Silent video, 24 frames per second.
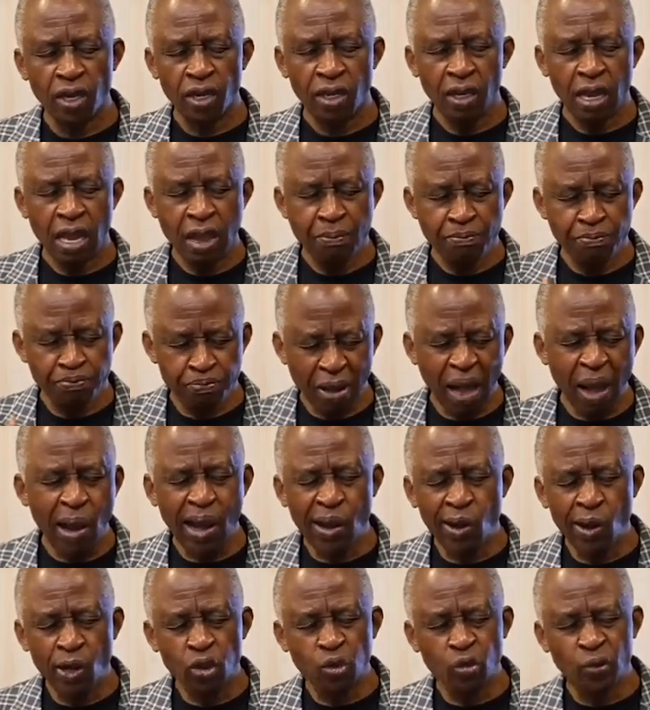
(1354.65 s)
Empower
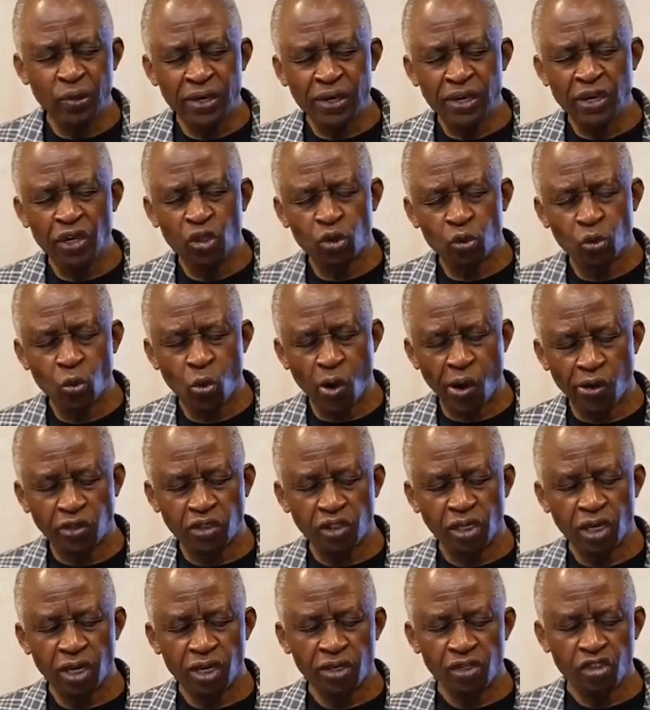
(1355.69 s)
us with these words.
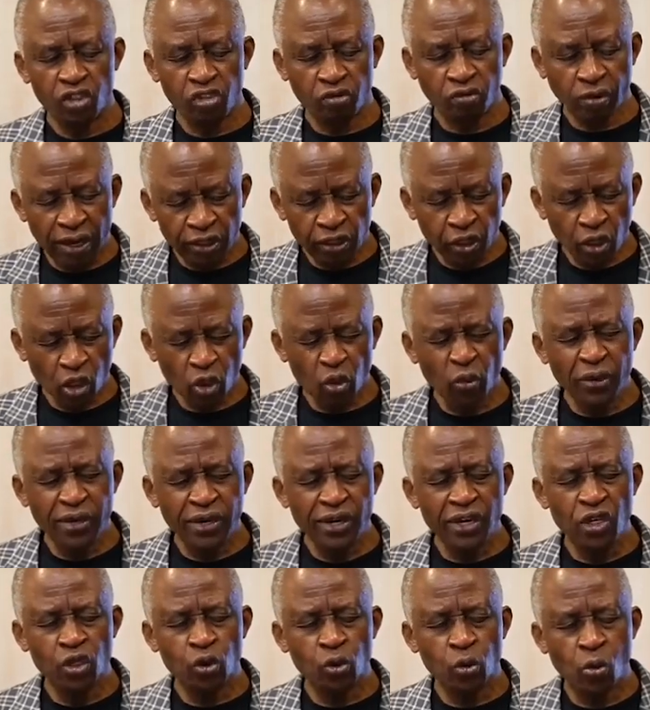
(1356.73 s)
Stretch us with
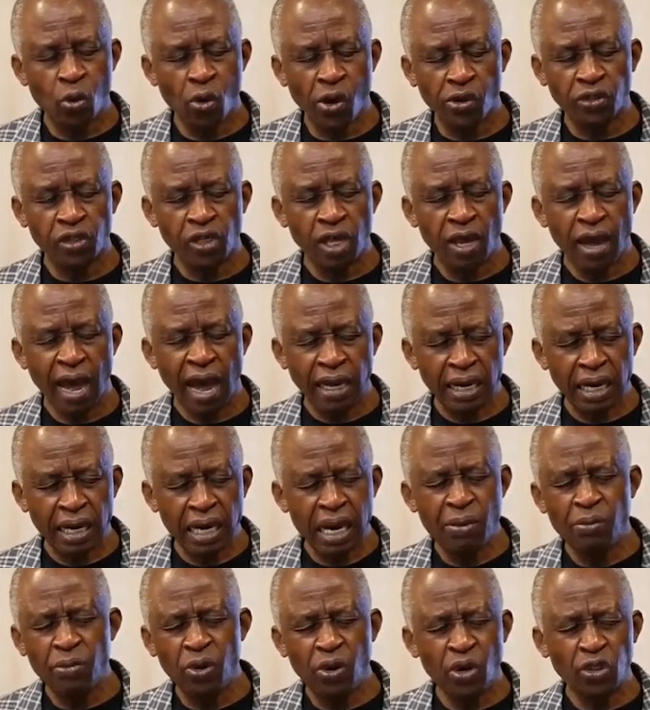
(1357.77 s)
these words and
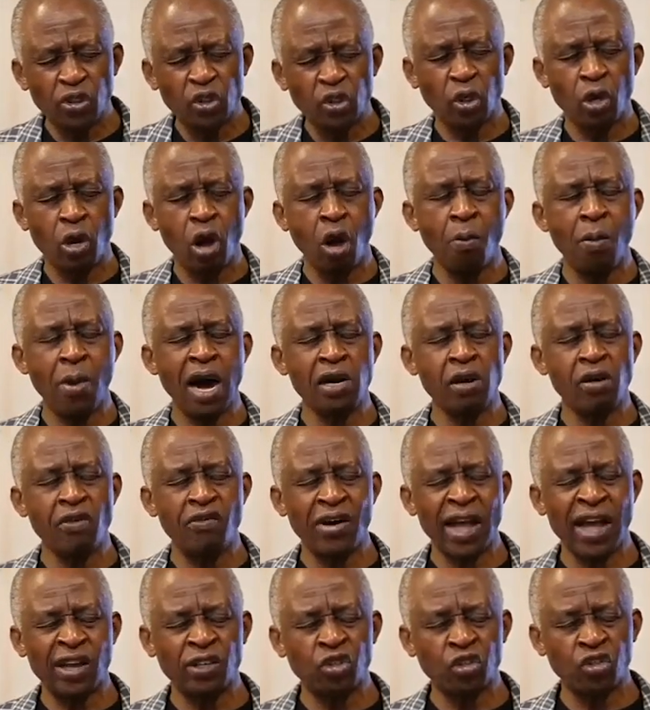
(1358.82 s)
enable us to come out of
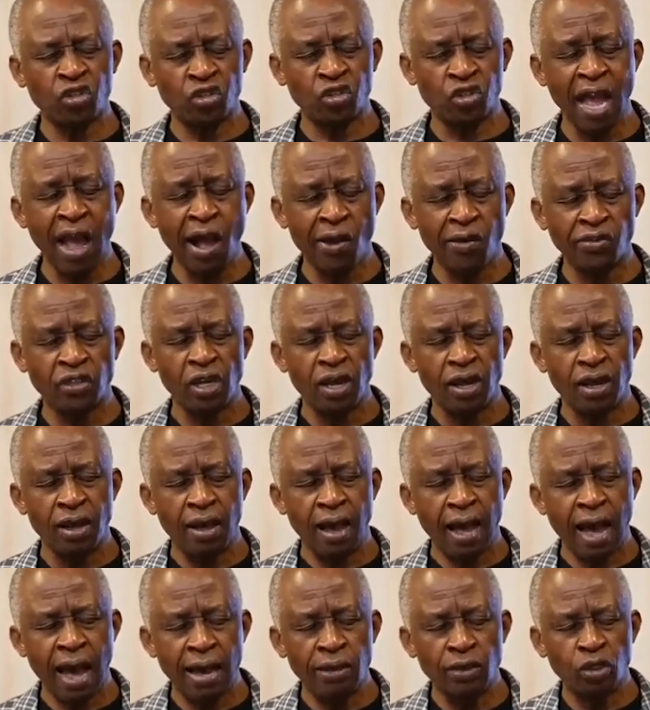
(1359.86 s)
ourselves
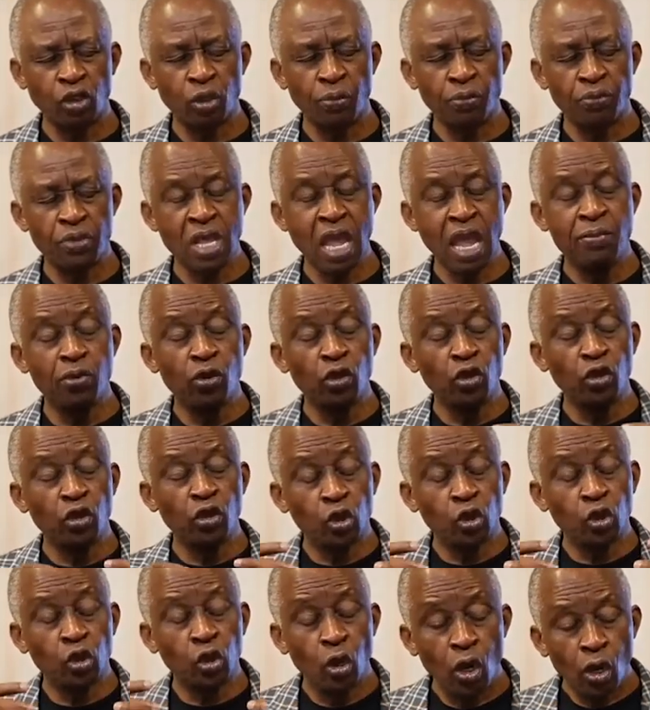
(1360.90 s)
and to be able
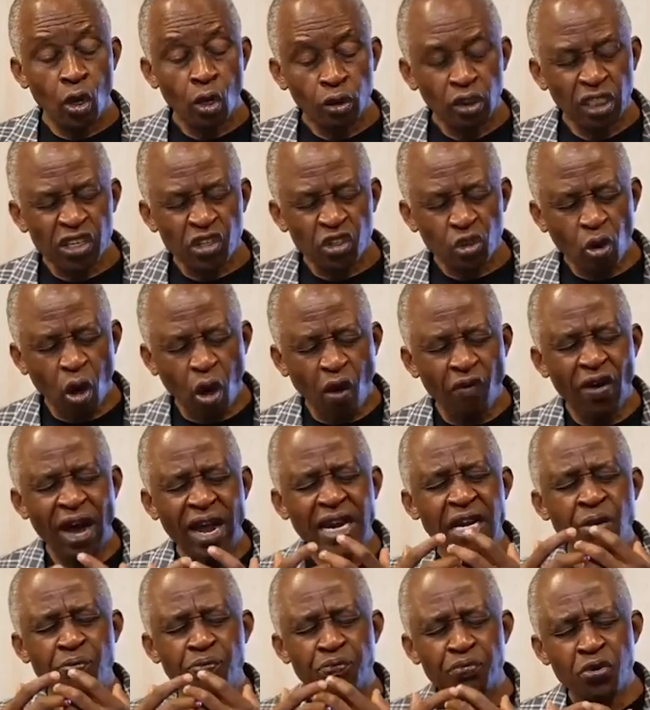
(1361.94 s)
to discover
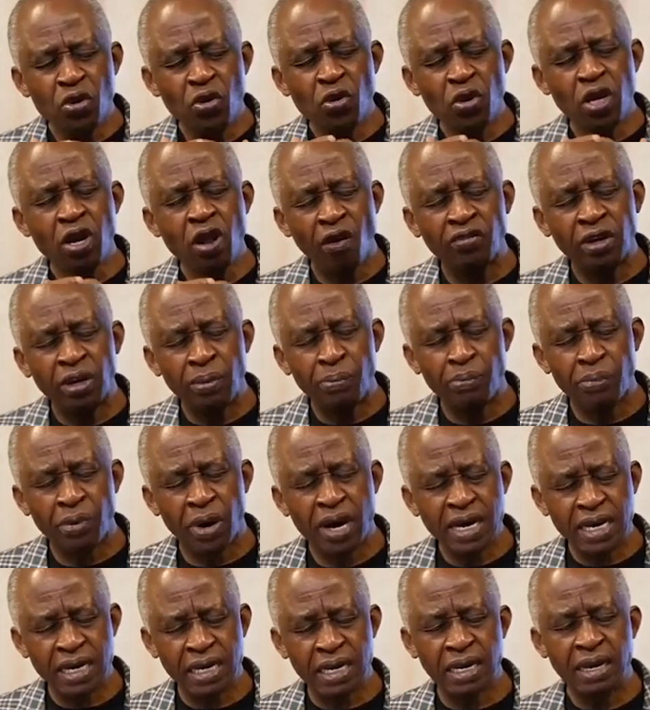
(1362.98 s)
the beauty of the
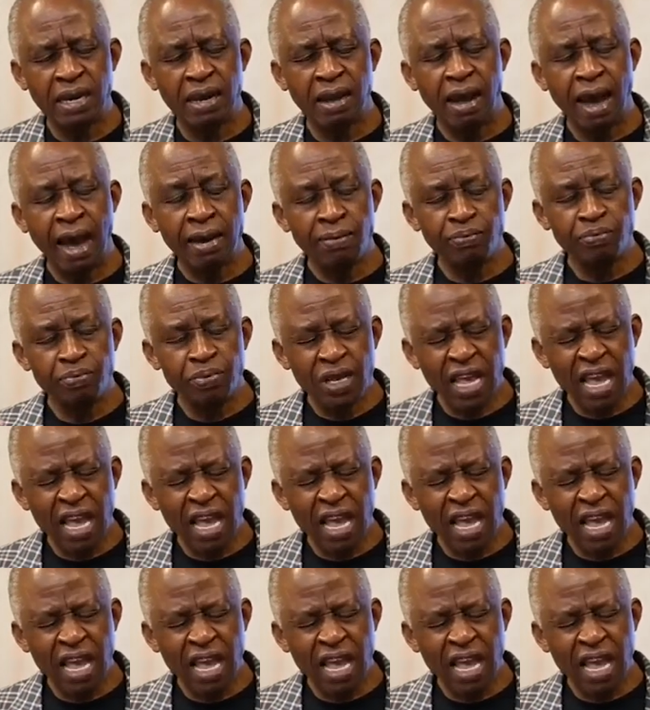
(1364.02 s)
body. And